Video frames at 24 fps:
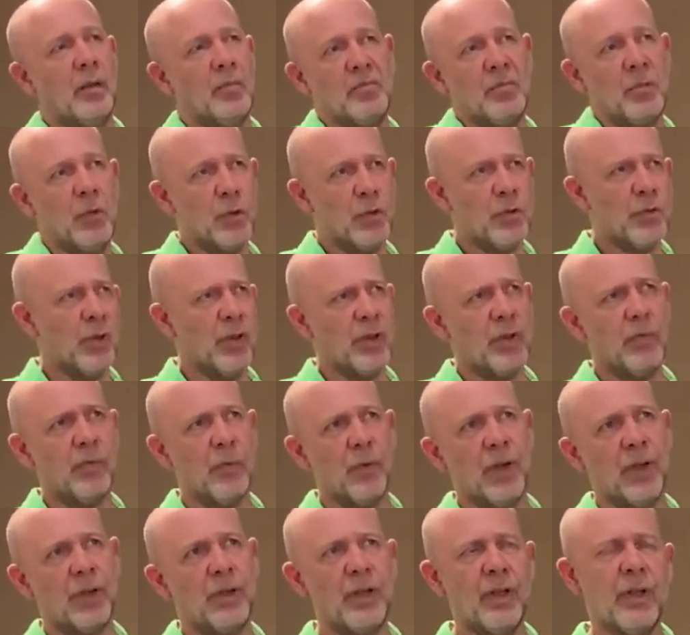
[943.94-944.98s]
usually
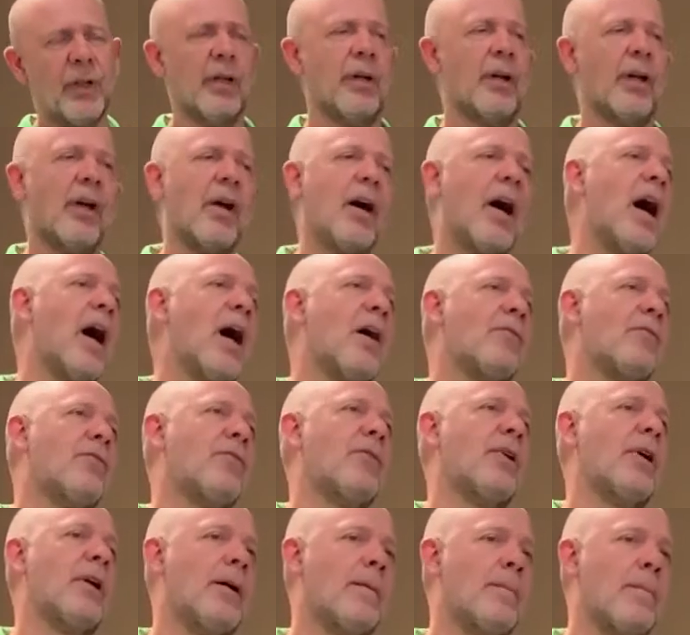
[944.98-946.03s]
for a year and a half,
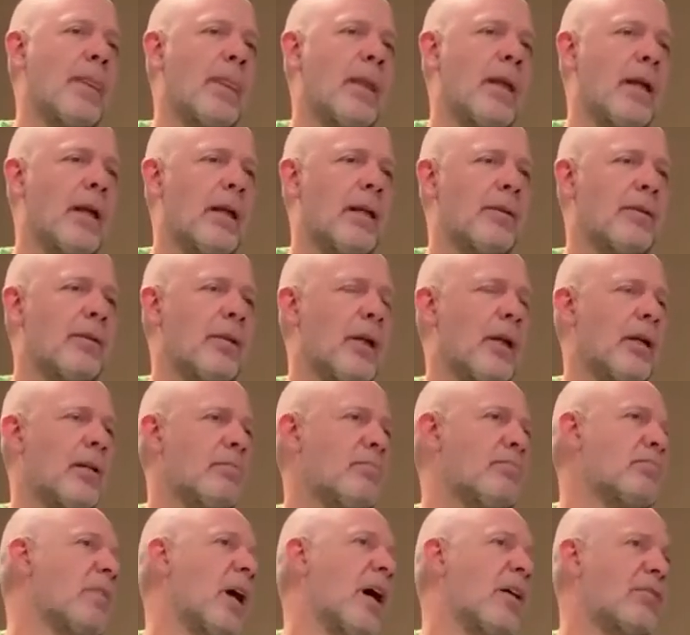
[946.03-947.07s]
and
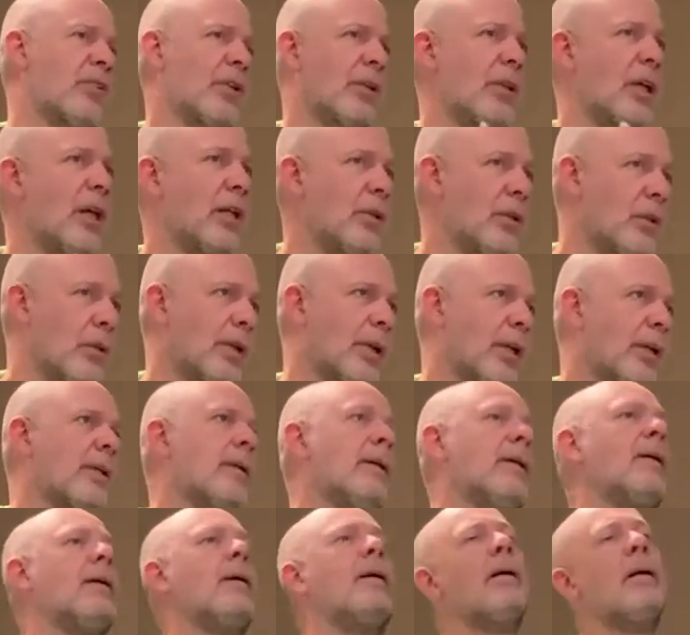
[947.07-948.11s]
then after that you
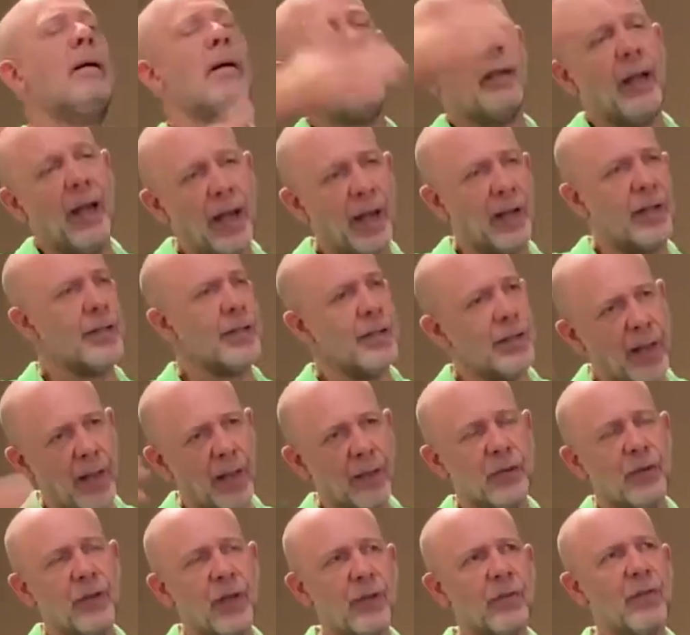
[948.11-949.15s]
can
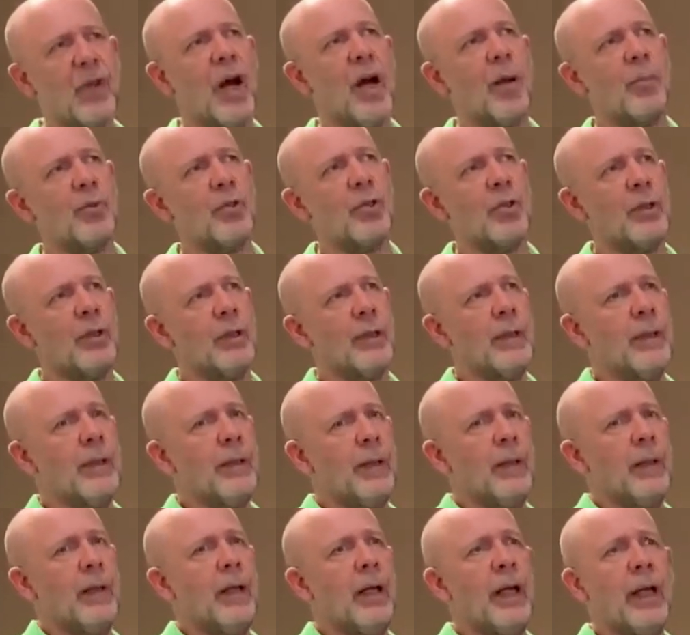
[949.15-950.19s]
extend that option.
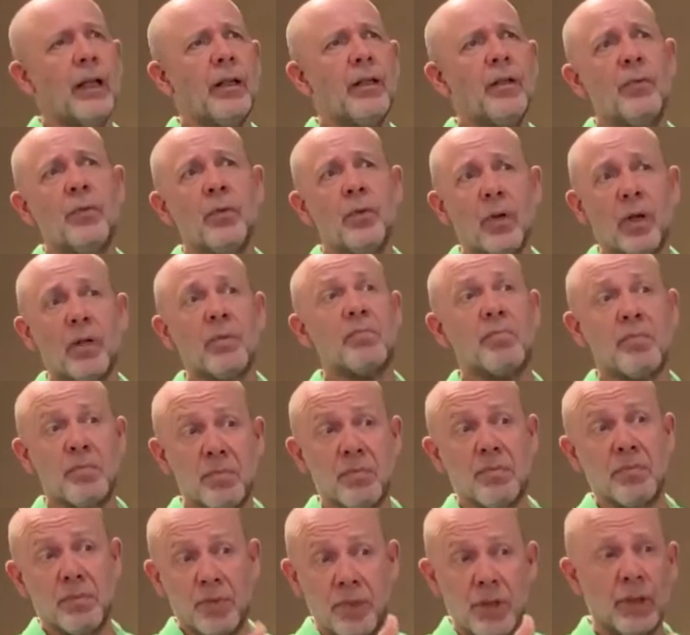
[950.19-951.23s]
And if you are
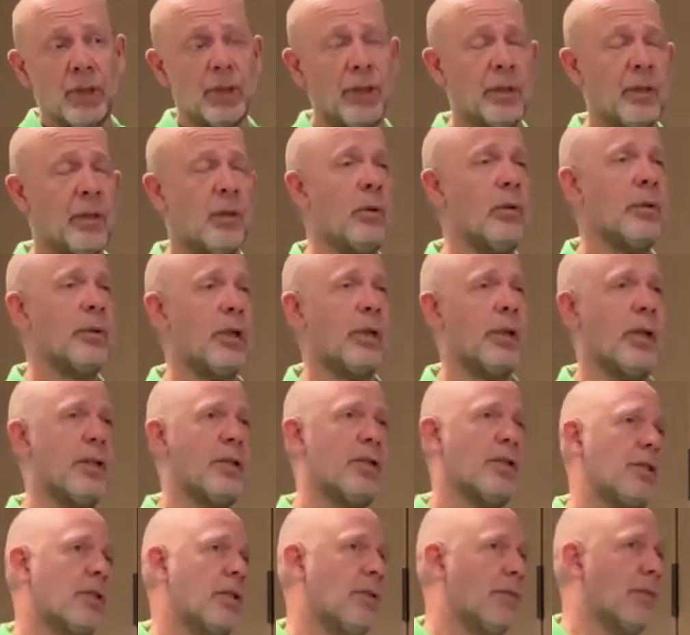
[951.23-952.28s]
still in a good
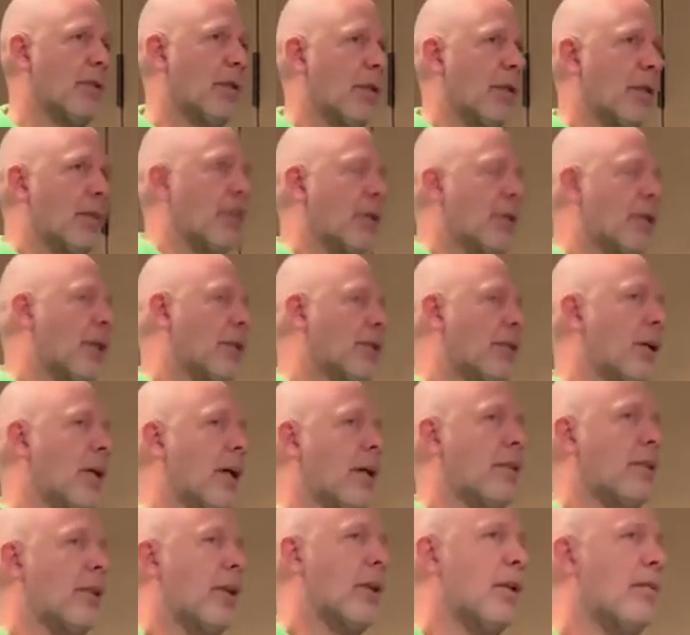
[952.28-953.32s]
relationship with that
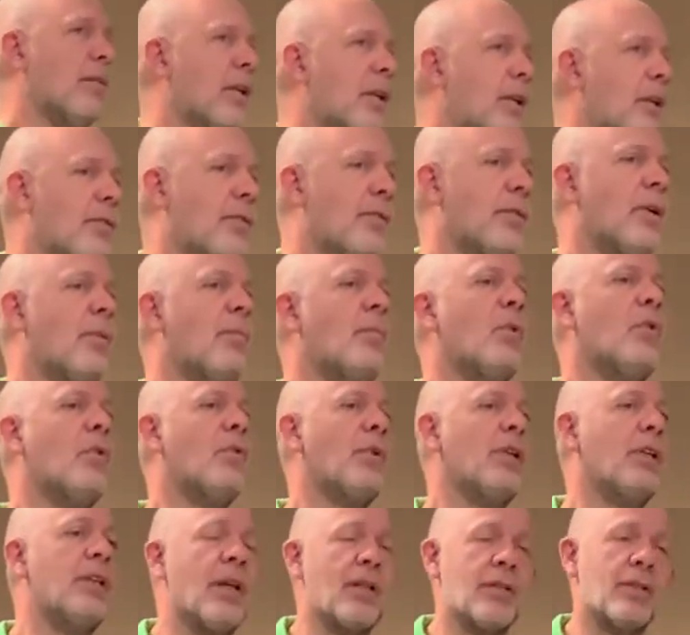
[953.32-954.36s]
writer, even if the
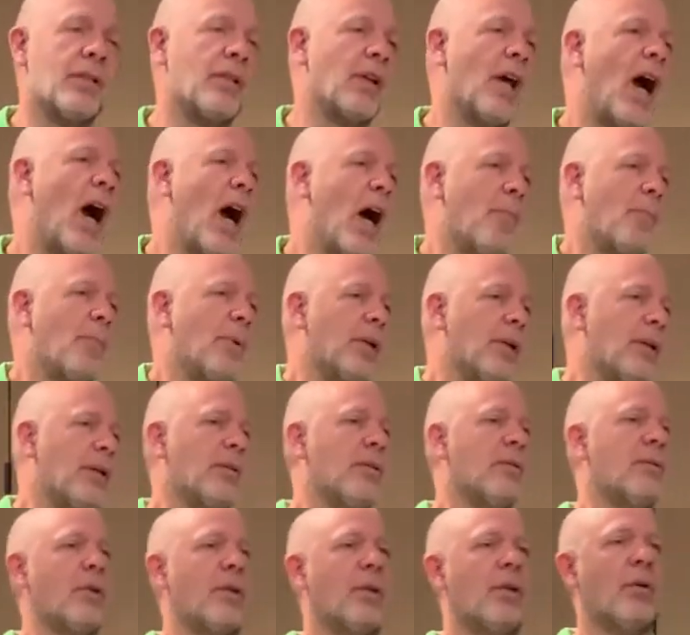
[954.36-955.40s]
movie doesn't happen
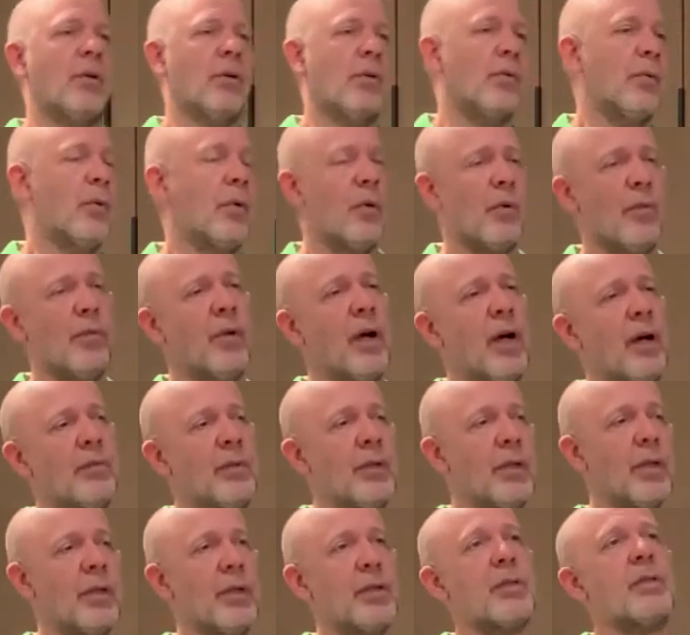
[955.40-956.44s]
in 3 or 4 or 5
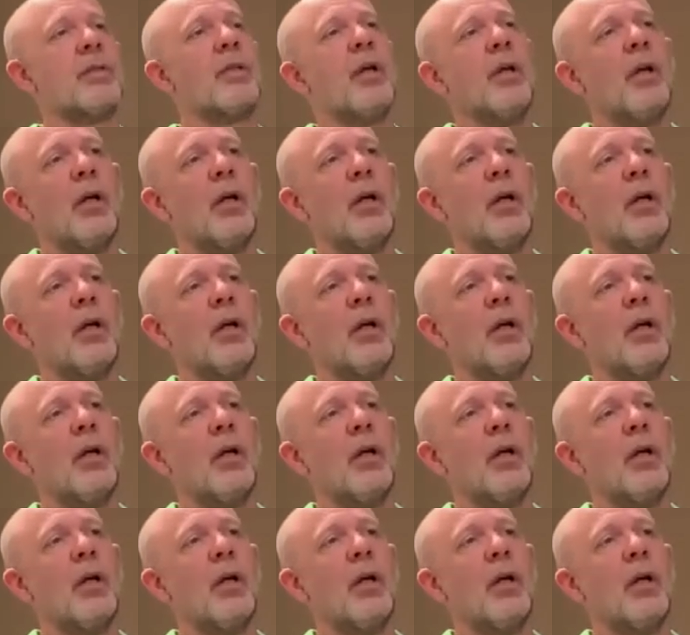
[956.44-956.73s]
years,